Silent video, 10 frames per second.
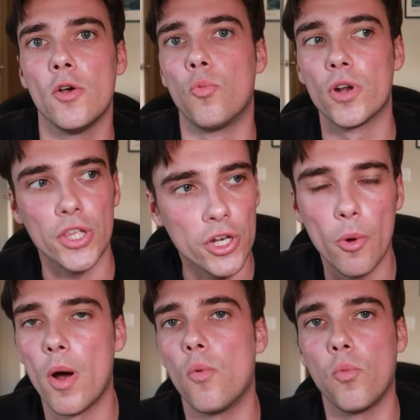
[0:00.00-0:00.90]

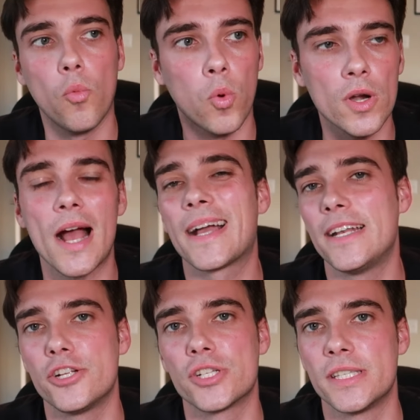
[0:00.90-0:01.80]
We're not going
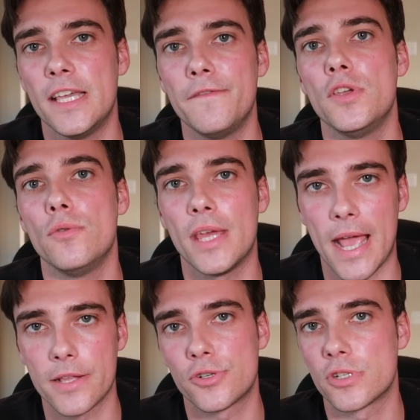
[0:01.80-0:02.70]
to just give you the
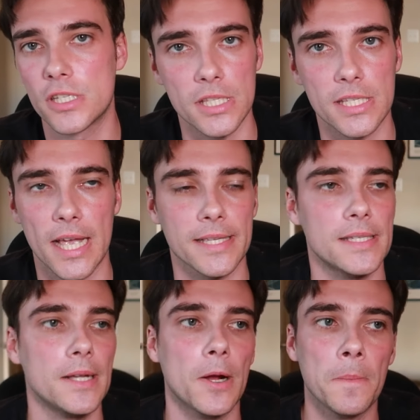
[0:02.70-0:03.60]
answers to the
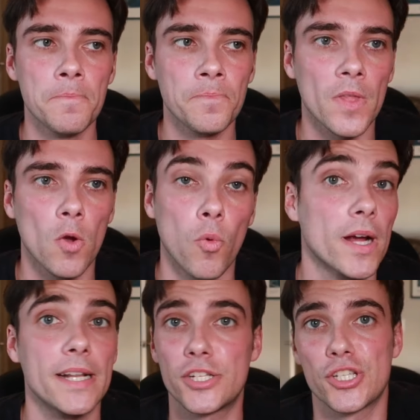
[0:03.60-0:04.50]
test here. We're
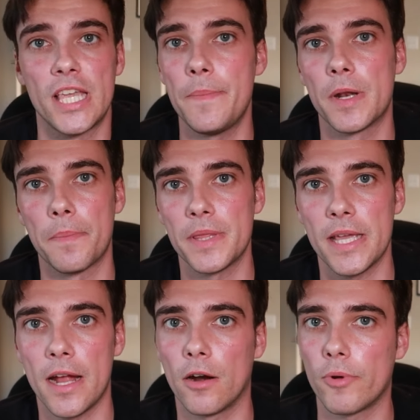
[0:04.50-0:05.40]
going to just keep it up in
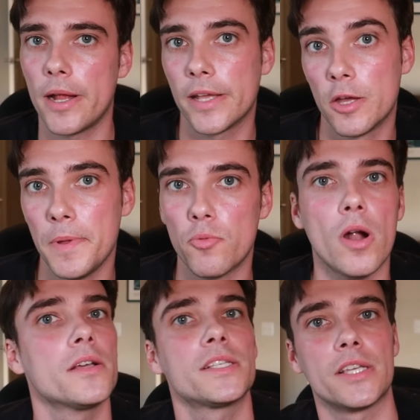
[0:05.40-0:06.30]
the air, right? It could be
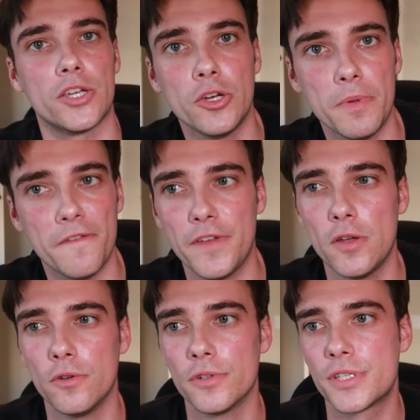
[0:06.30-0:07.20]
Russ. It could be
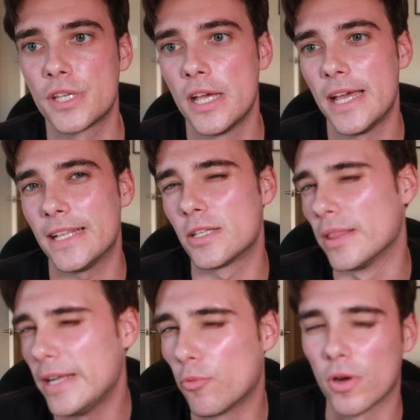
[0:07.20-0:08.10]
Fields.
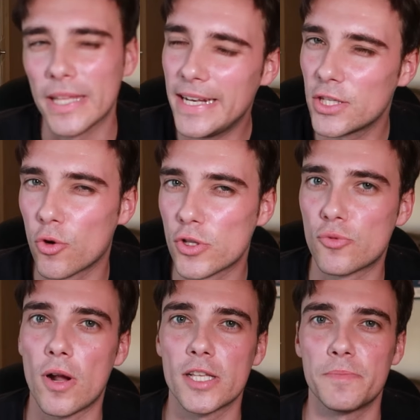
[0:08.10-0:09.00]
We're leaning towards
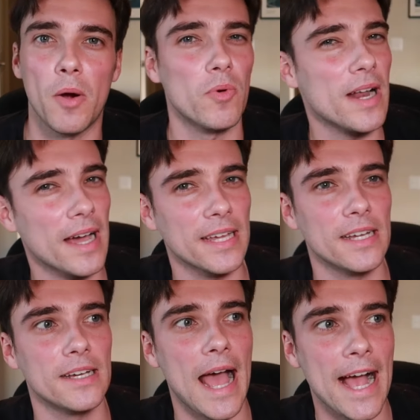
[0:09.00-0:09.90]
Russ, but we're not going
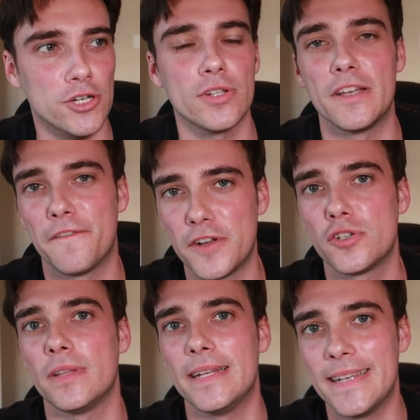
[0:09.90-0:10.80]
to actually
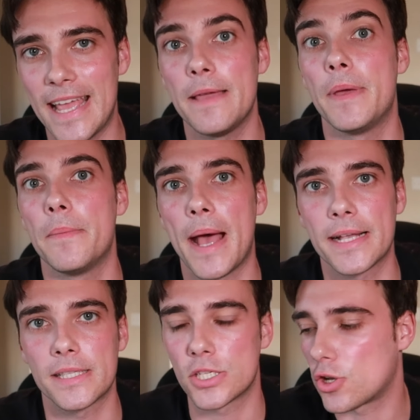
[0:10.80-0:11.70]
officially name him
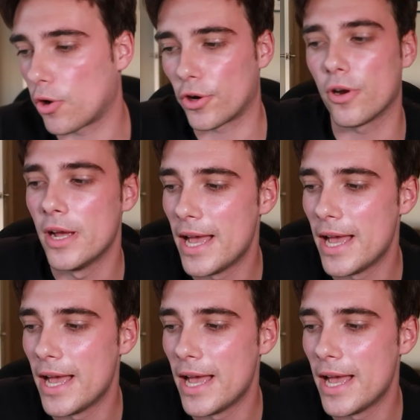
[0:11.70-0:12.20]
as the starter.